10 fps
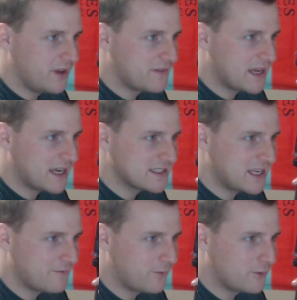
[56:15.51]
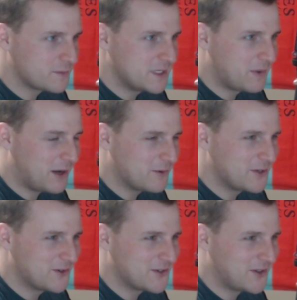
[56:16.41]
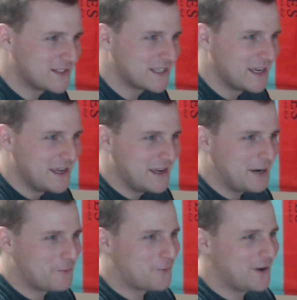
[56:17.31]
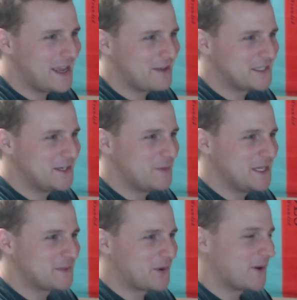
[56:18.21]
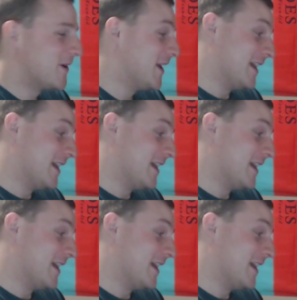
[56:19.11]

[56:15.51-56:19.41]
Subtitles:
If taxes hadn't forced me to part with $200, I would already have Steel Beast Pro.